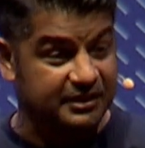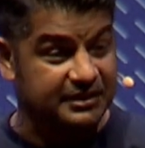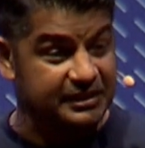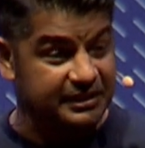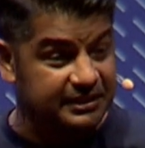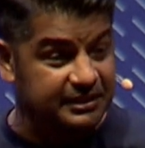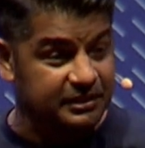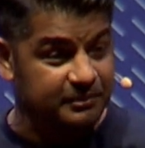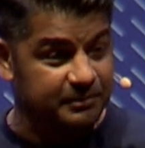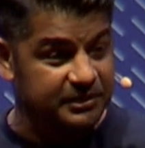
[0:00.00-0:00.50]

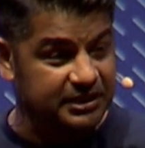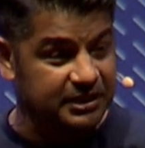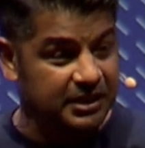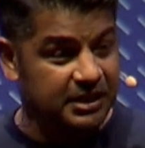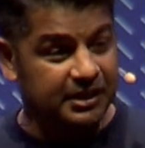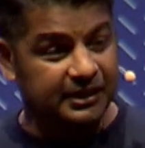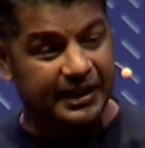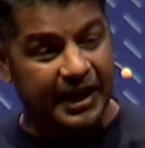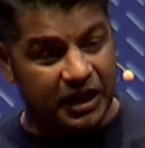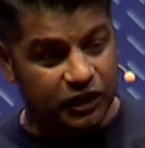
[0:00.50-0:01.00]
systems.
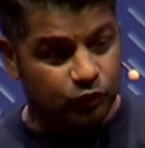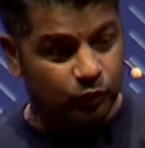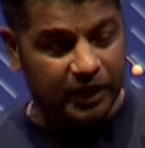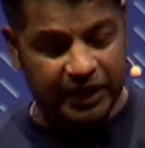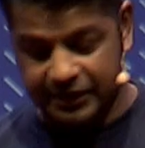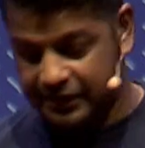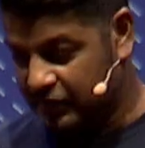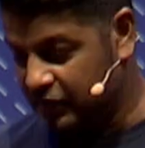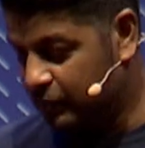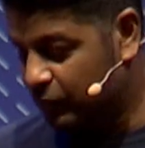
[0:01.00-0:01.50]
That's why
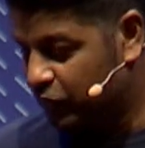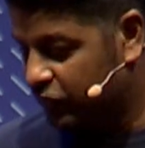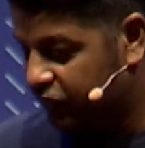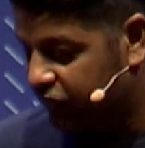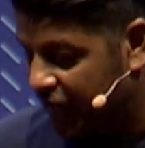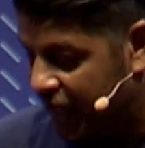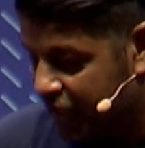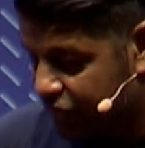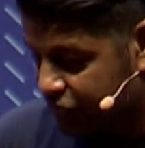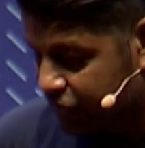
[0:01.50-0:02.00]
it's going to move
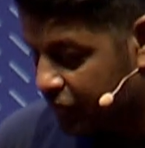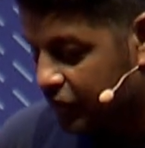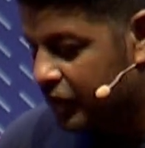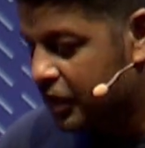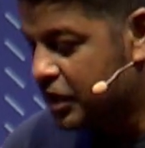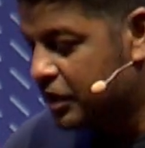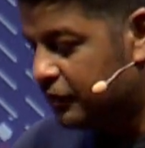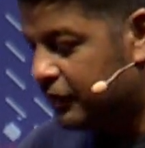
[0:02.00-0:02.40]
faster.